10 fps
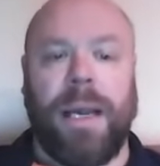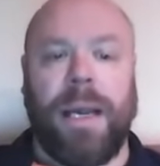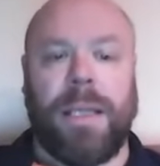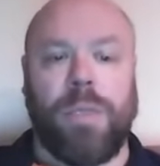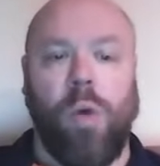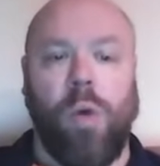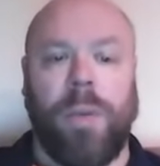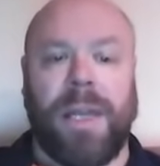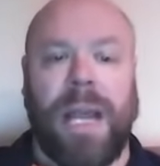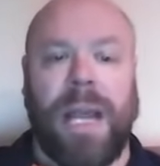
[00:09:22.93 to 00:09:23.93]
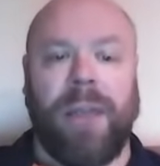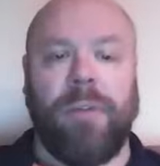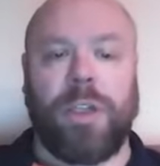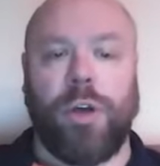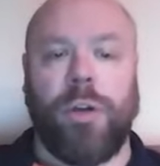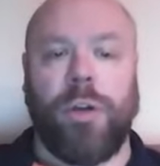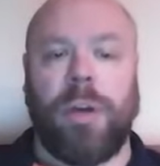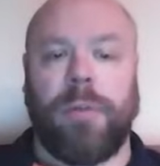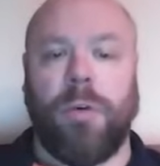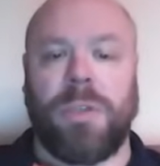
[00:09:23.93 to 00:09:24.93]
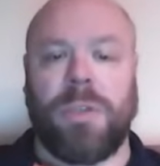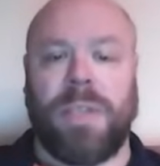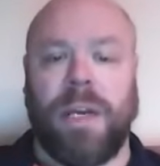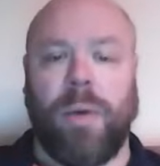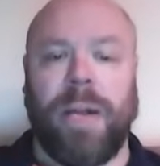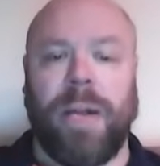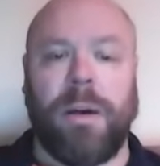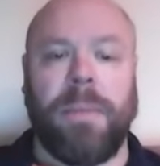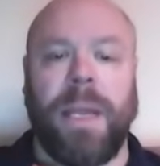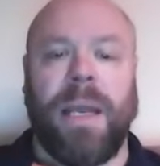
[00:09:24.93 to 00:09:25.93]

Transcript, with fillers: is warmer than average, cooler across the equator.